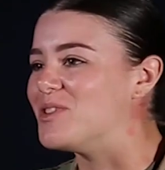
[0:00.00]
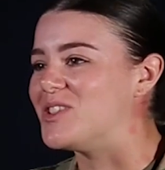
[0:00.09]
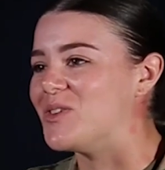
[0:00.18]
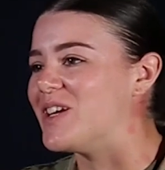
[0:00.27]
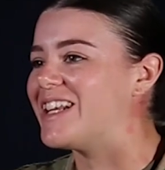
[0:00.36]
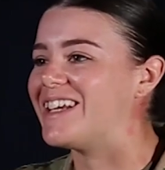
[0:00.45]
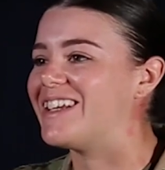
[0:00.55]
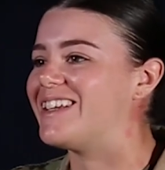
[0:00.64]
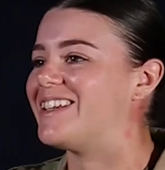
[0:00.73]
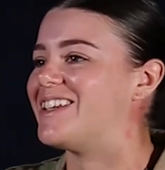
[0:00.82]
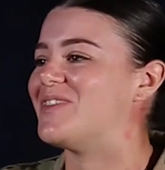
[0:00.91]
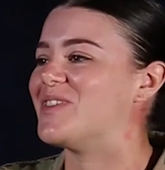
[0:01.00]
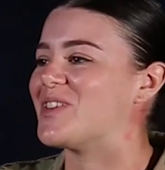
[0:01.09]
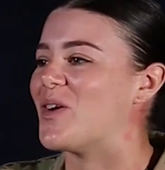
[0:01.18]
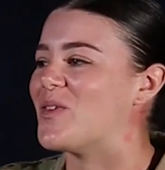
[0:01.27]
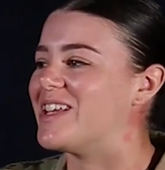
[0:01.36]
I was doing it in. He
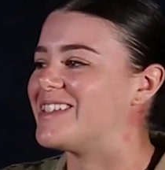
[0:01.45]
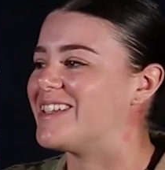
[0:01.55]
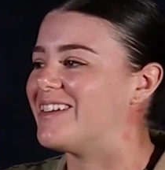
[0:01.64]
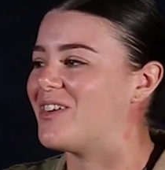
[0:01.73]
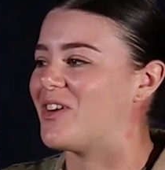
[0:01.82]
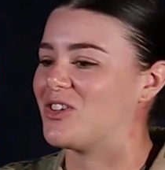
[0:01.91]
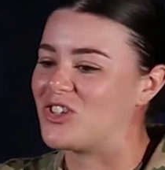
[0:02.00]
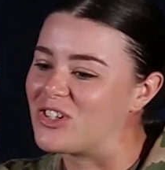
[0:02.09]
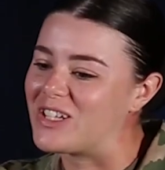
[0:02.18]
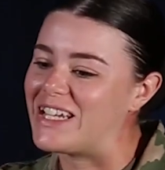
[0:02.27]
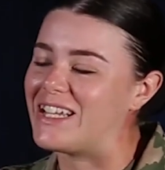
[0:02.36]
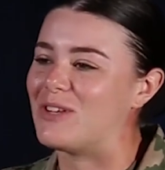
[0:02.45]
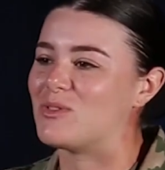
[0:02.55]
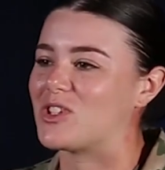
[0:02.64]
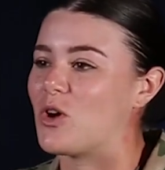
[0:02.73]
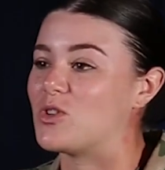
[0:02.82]
was always
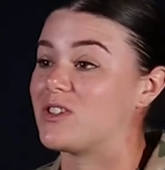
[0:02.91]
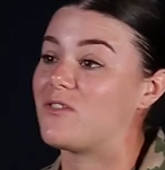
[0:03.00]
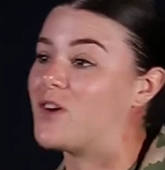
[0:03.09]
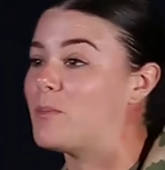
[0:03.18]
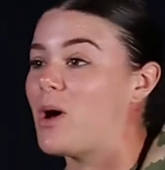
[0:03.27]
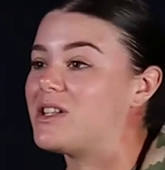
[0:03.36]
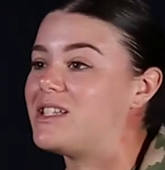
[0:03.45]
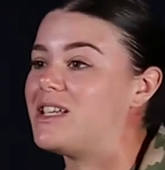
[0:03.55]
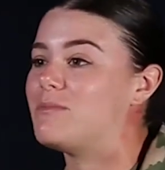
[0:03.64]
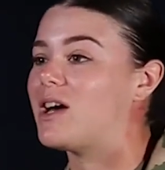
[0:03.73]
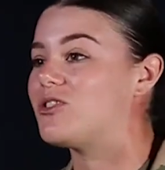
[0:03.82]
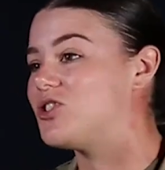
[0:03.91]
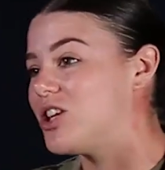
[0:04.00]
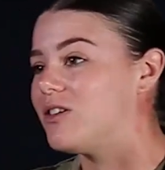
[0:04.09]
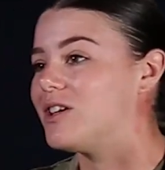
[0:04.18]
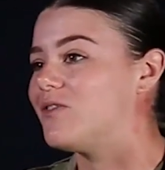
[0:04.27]
cheerleading, he was the coach of the football team I
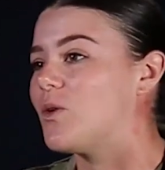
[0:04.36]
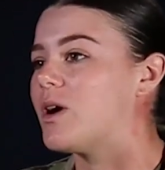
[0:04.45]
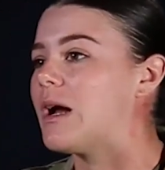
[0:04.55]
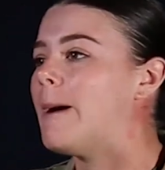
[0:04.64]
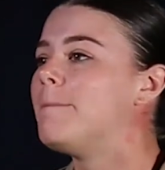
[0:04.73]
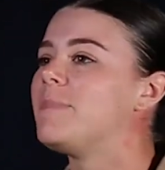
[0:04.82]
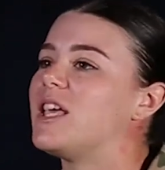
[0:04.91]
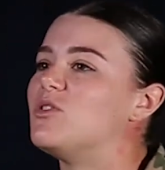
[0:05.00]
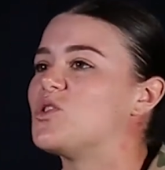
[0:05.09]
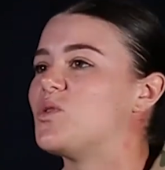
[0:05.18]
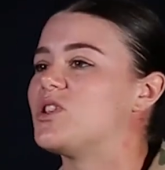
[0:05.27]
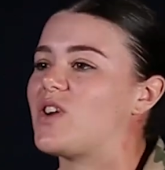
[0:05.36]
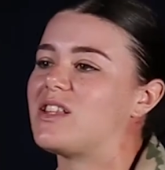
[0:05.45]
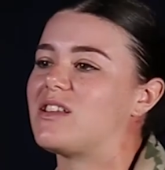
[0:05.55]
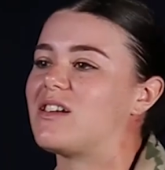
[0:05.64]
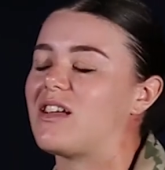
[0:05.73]
was cheering for. He was
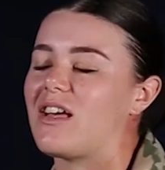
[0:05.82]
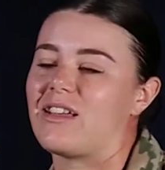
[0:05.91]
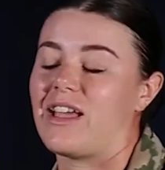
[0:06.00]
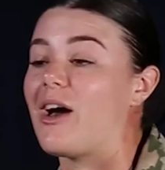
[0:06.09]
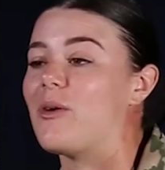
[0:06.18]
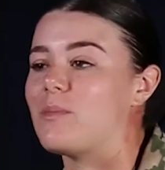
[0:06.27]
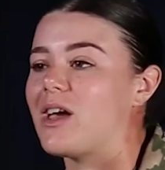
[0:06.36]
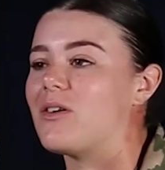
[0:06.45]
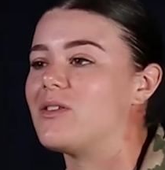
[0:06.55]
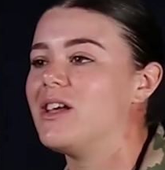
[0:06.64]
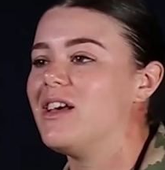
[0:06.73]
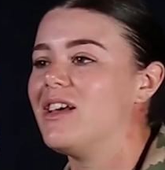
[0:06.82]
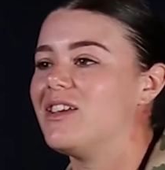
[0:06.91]
always right there to like help me out.